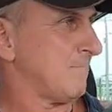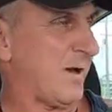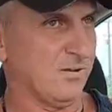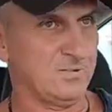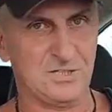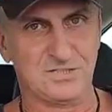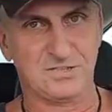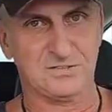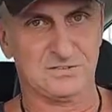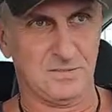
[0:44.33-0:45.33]

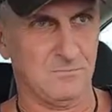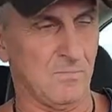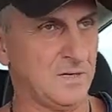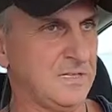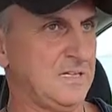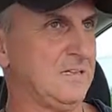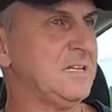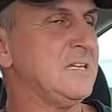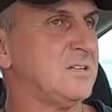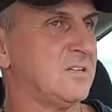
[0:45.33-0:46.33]
politicians and the money
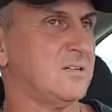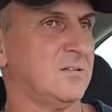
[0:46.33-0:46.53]
elite,